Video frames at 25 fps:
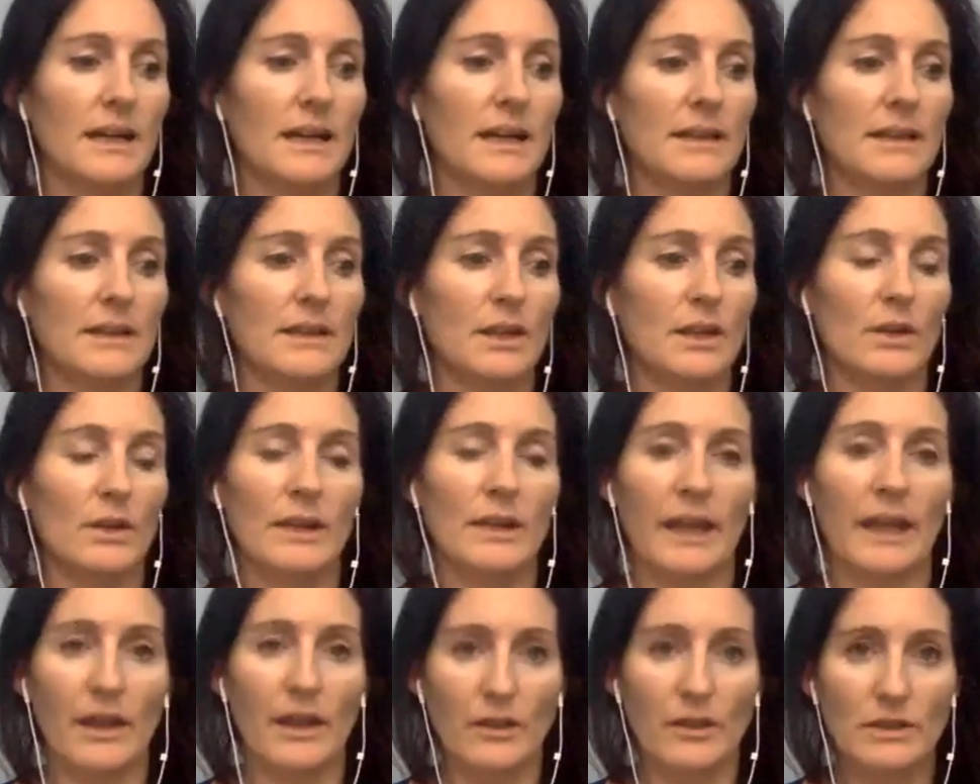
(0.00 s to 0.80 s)
you know,
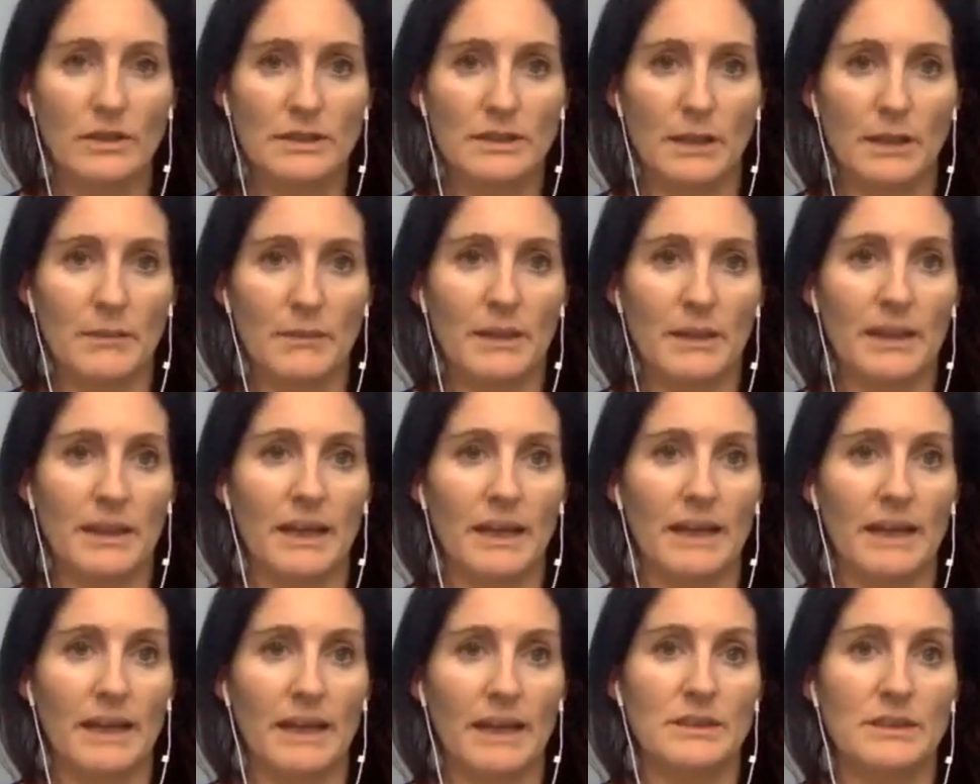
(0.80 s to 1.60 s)
lay on your stomach
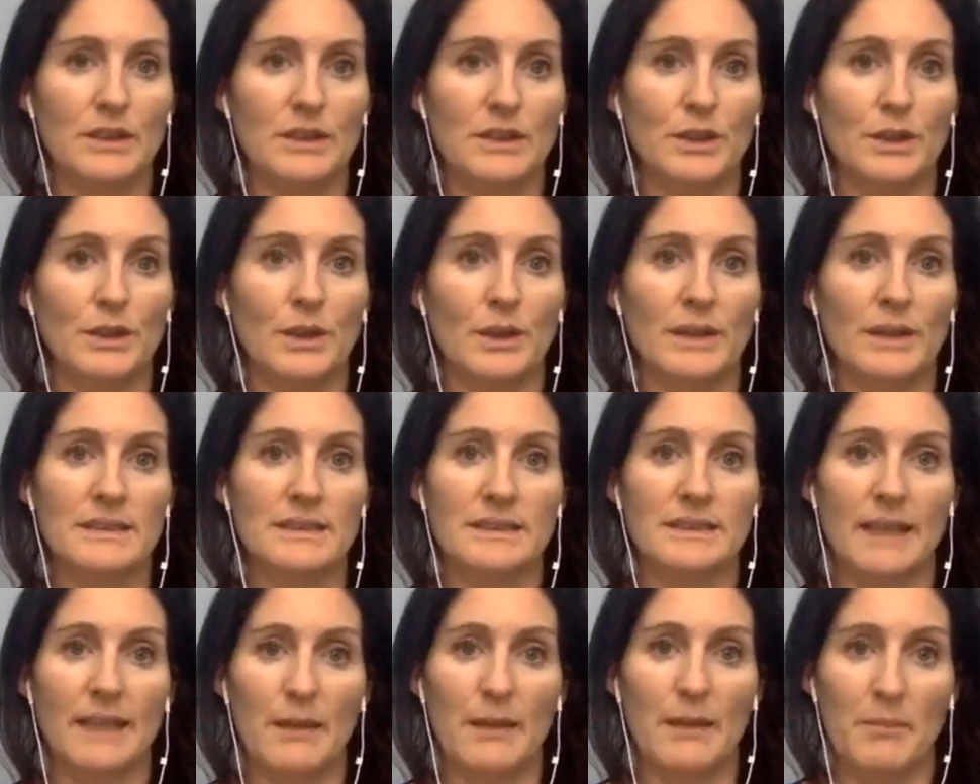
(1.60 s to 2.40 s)
and do a
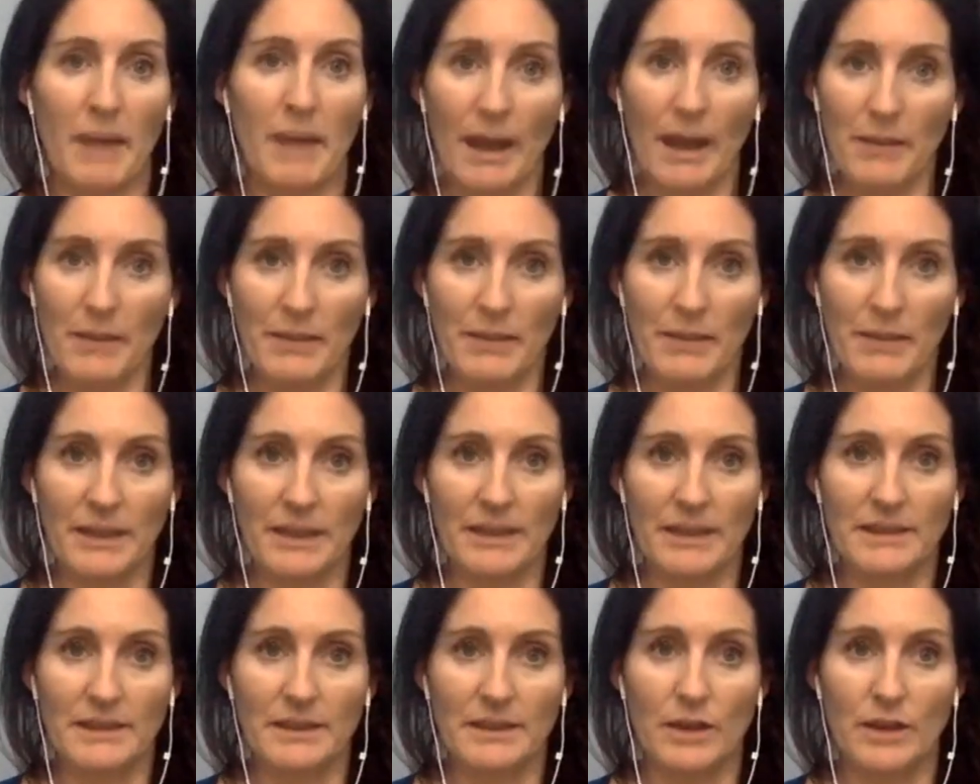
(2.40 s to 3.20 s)
slight back bend
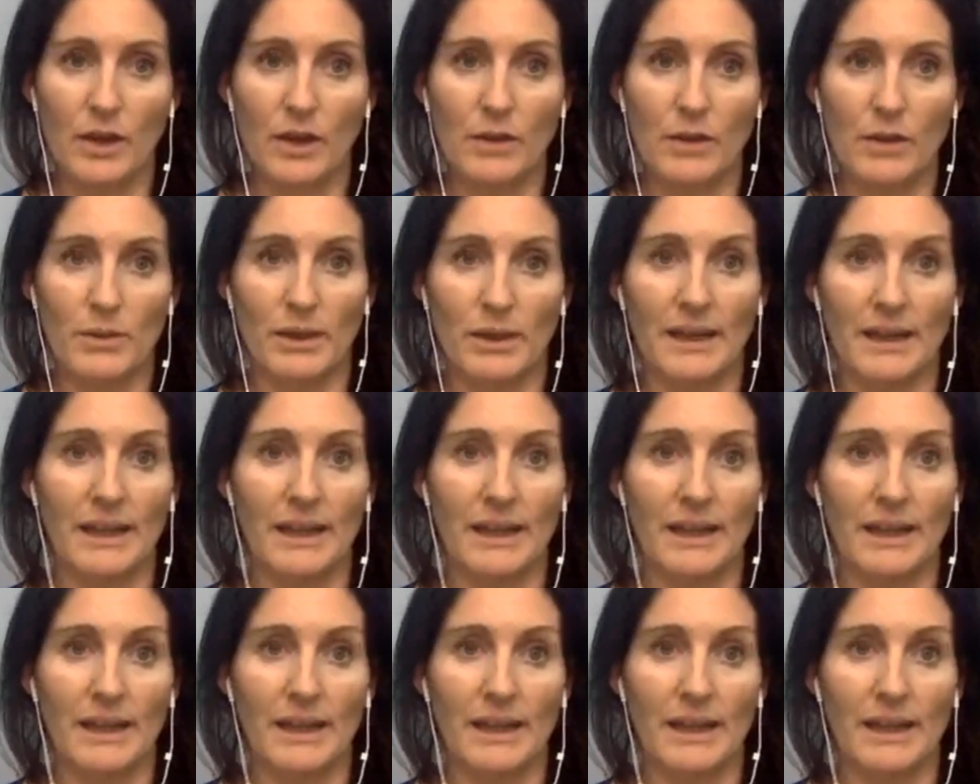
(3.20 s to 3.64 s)
into cobra.